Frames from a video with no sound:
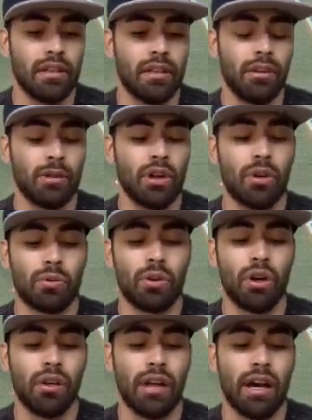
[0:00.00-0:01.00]
Here we go,
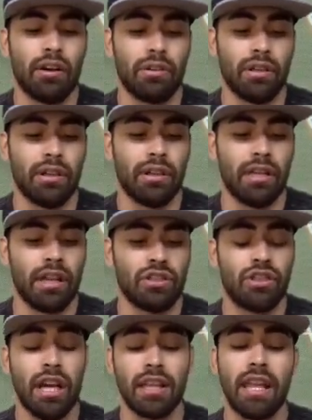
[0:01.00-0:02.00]
rollout. Now
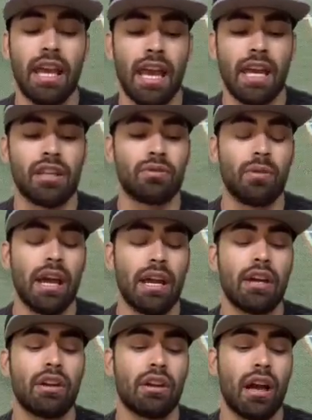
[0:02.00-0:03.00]
check the X right
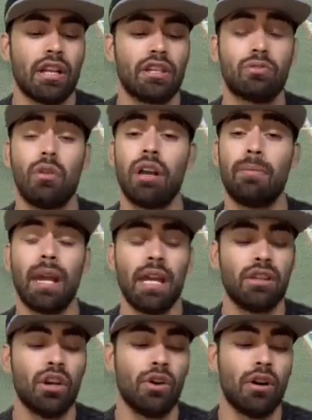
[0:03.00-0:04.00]
here. I just want to make
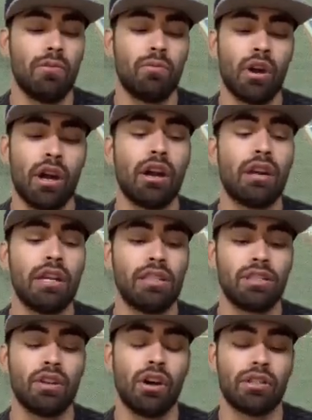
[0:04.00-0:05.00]
note of where he
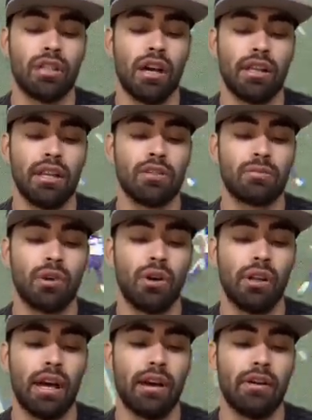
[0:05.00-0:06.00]
starts on this
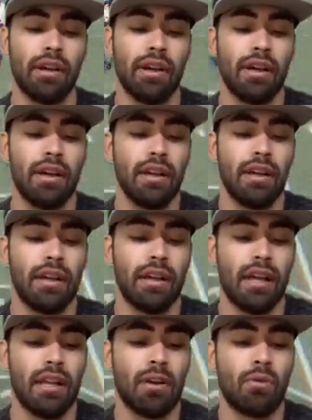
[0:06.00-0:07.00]
rollout
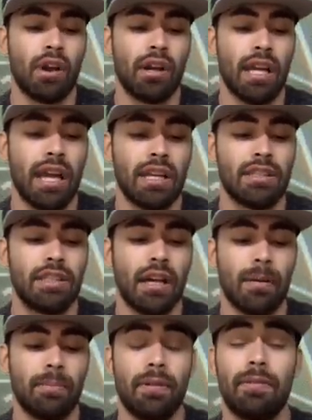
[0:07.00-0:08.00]
and then where he ends
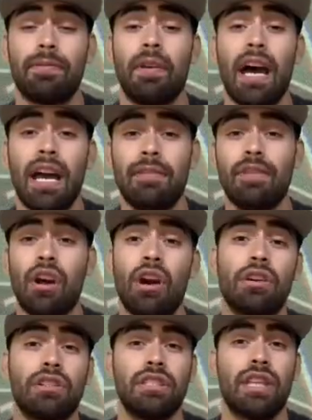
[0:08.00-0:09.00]
up. 5
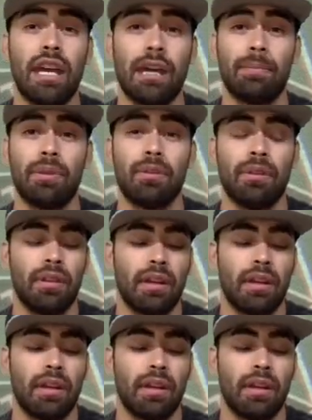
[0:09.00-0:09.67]
yards depth.